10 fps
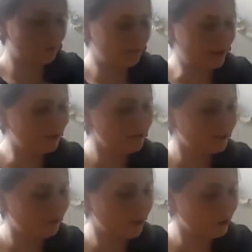about
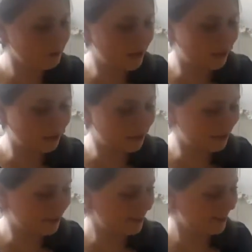farm
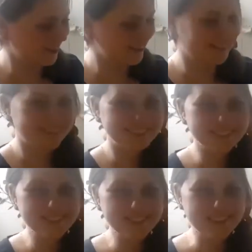animals.
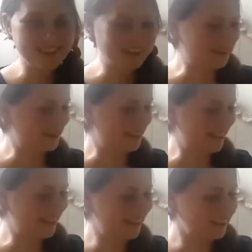Are you
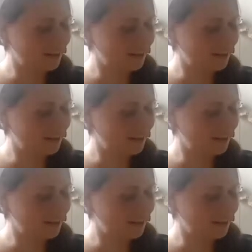ready?